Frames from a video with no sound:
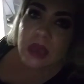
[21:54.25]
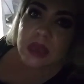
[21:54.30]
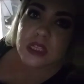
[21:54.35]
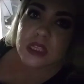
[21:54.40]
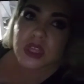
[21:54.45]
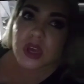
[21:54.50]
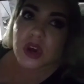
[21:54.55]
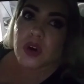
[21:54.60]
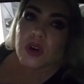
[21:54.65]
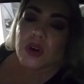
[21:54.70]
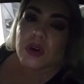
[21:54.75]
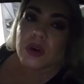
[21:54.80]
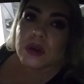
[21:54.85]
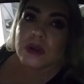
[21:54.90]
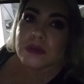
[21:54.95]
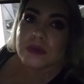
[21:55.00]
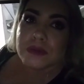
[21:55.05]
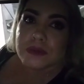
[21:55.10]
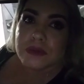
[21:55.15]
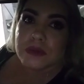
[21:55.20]
So
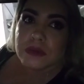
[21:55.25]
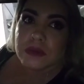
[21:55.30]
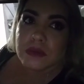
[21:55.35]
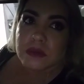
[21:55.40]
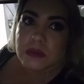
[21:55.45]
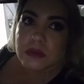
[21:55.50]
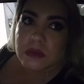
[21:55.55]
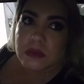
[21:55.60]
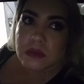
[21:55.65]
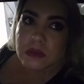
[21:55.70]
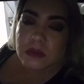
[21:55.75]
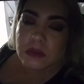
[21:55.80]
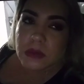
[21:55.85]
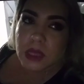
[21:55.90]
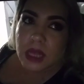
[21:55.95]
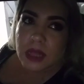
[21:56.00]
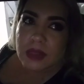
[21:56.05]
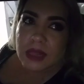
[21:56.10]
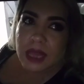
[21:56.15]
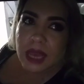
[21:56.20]

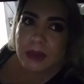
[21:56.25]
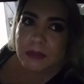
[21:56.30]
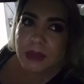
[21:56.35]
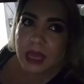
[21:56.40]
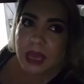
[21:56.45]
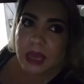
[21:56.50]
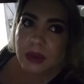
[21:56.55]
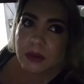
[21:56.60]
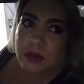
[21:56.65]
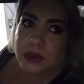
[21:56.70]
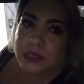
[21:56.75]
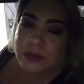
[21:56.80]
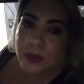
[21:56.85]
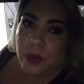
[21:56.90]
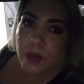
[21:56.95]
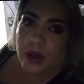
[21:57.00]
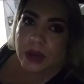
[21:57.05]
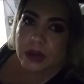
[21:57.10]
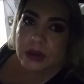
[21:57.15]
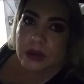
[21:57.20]
LimeLight was
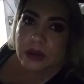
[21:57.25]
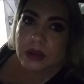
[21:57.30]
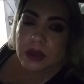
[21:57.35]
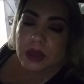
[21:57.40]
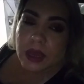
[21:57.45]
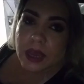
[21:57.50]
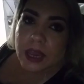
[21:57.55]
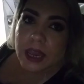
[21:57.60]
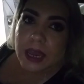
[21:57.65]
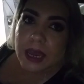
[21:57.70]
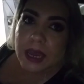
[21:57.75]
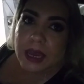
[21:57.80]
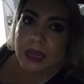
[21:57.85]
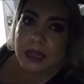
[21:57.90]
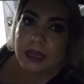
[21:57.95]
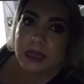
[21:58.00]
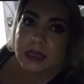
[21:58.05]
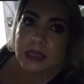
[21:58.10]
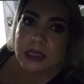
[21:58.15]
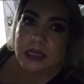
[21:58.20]
born
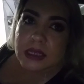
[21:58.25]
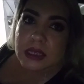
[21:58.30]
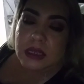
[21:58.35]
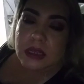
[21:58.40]
and